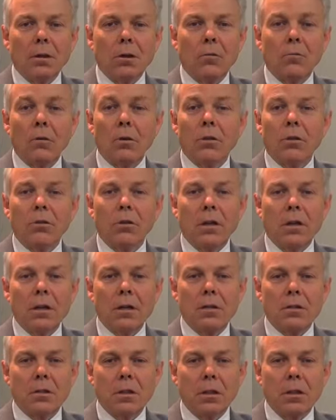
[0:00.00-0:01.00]
over 30
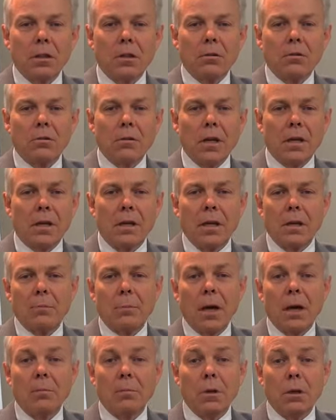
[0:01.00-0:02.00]
years ago thinking it
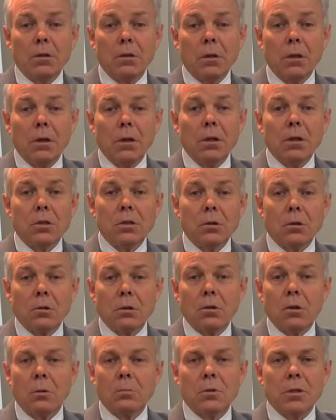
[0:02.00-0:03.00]
might be a sh
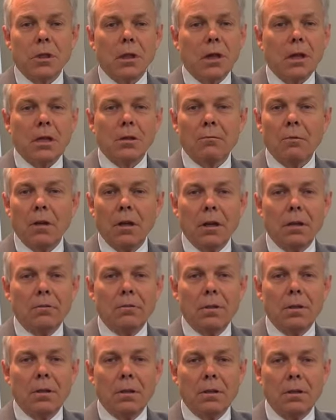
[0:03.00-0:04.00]
short-term stay and have
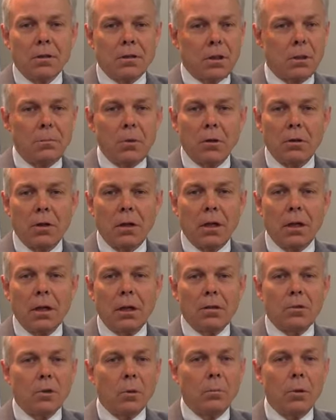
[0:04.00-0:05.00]
loved this community
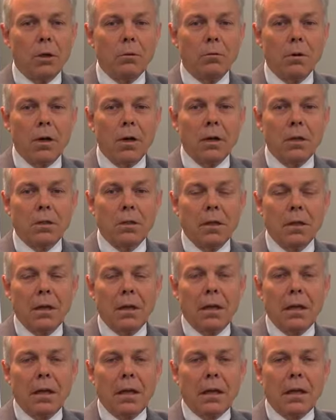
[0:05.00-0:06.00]
in so many ways.
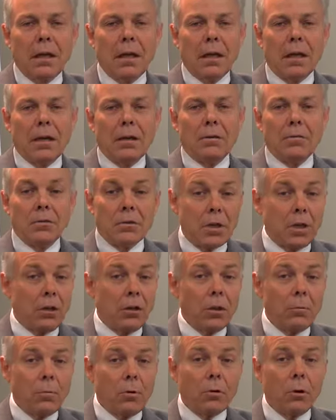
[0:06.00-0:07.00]
Uh, Sat
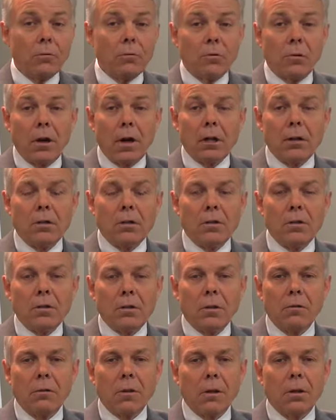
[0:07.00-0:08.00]
on the board of
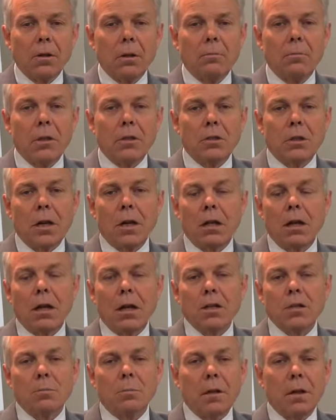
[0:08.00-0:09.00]
directors of the Mitchell County
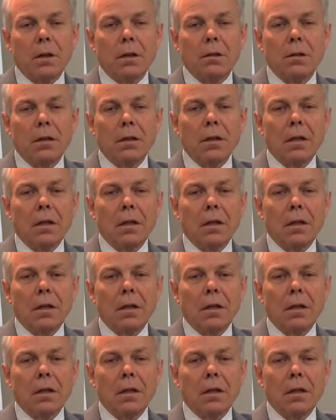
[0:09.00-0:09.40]
Hospital